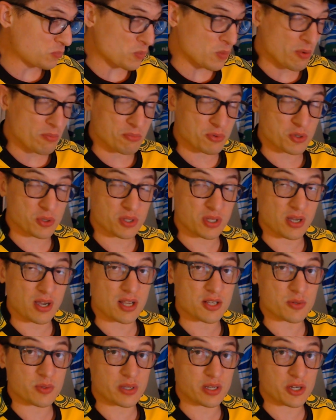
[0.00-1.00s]
I'm sure the
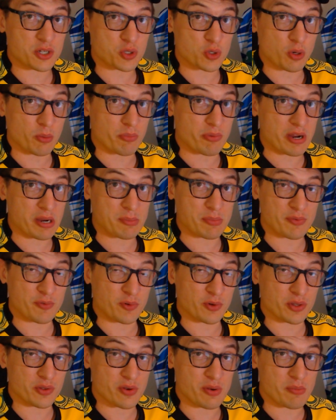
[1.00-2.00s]
guys will get a short break
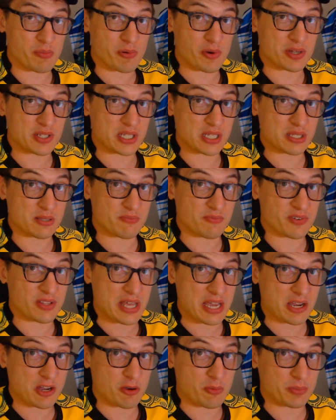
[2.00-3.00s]
before they're in preseason for
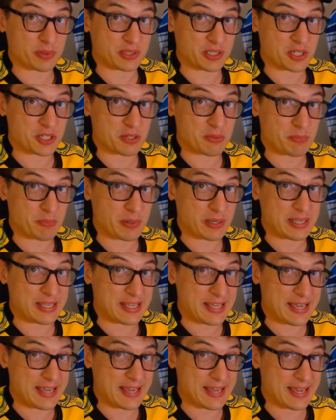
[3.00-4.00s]
that competition. But
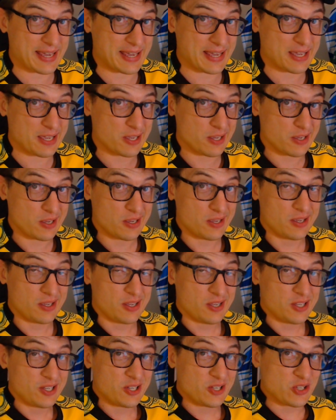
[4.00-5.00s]
yeah.
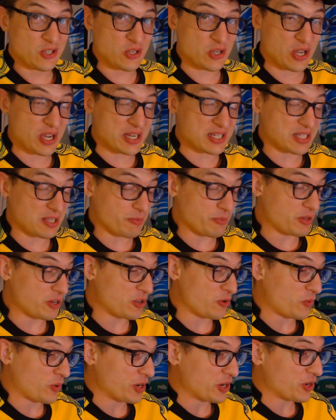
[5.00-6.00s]
You guys let me
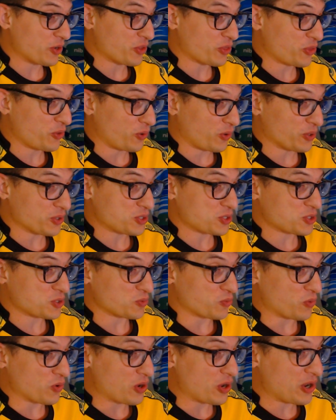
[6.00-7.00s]
know what your thoughts
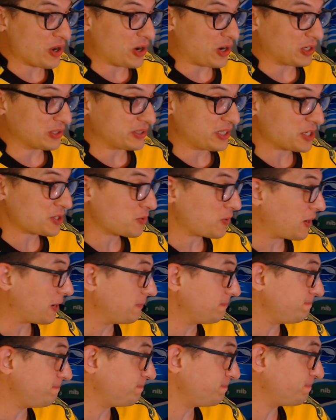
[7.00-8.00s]
were on this
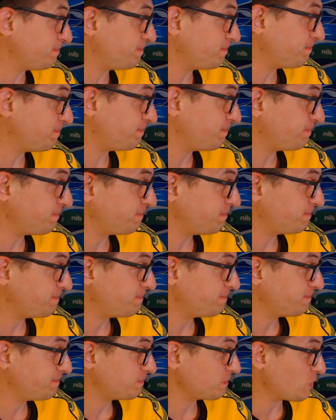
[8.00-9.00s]
one.
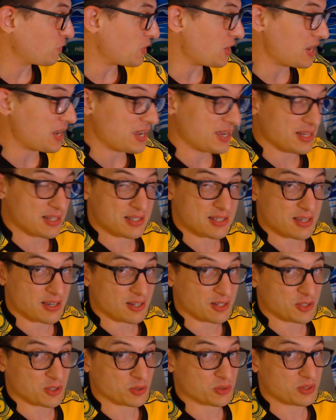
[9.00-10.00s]
And
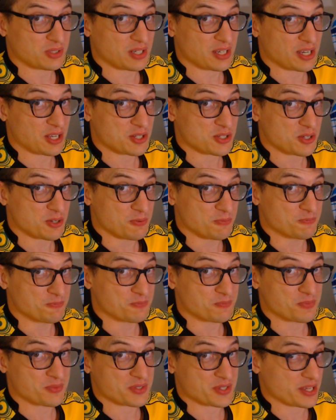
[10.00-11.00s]
I'll talk to you again soon.
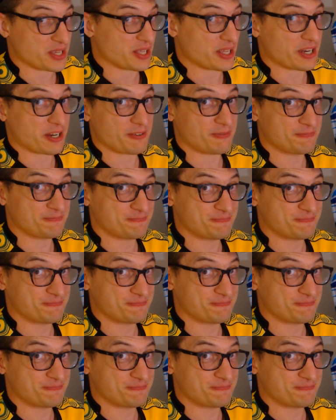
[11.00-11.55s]
See you later.